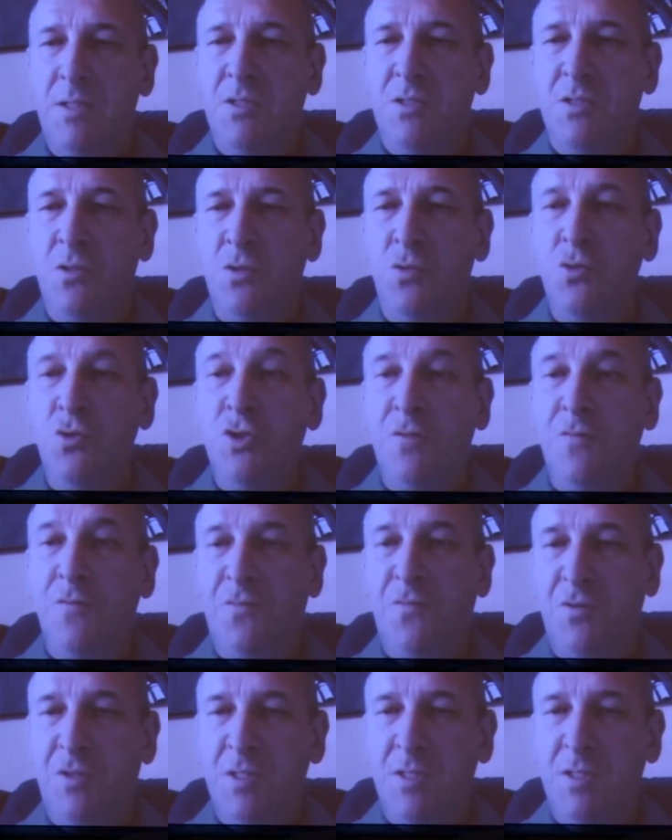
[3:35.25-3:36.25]
solution
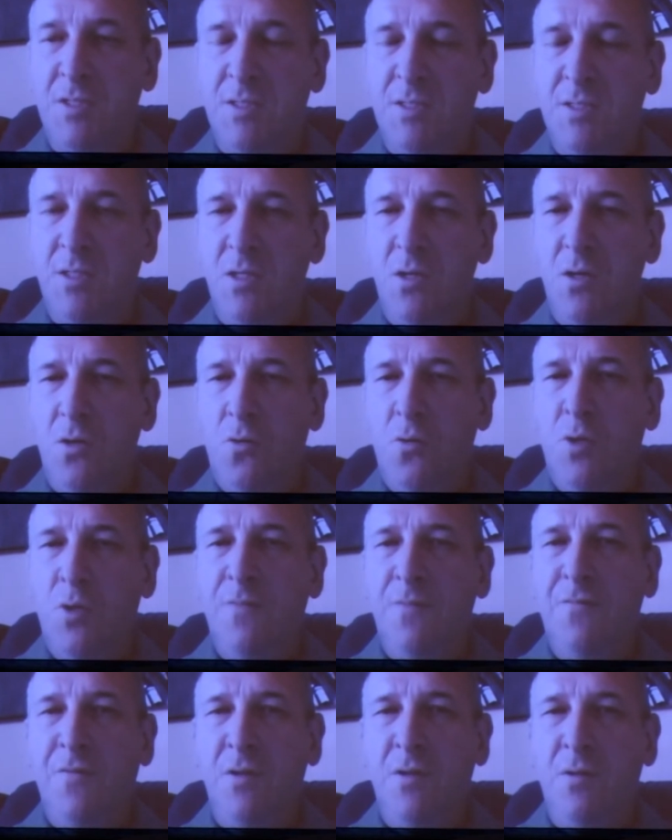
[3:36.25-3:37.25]
for this, or
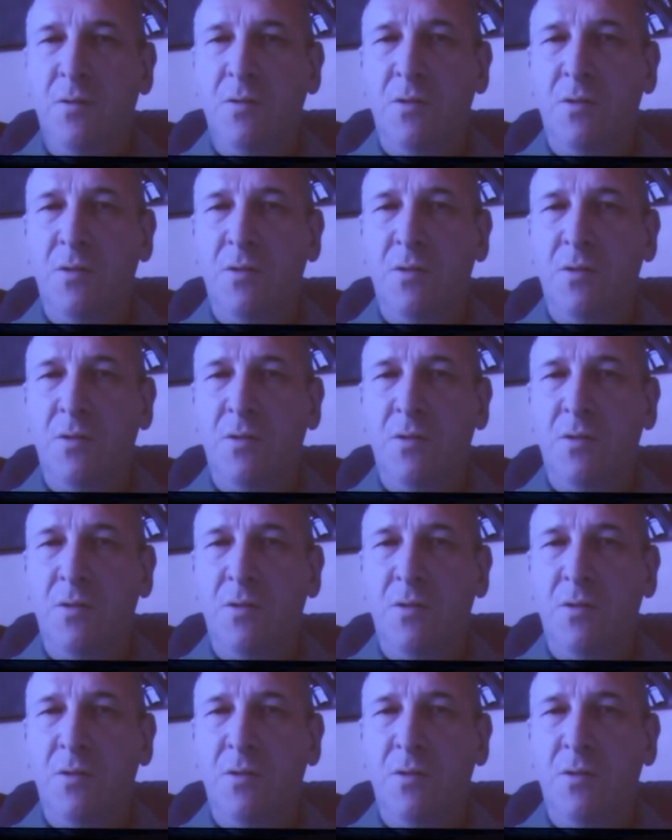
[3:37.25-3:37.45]
even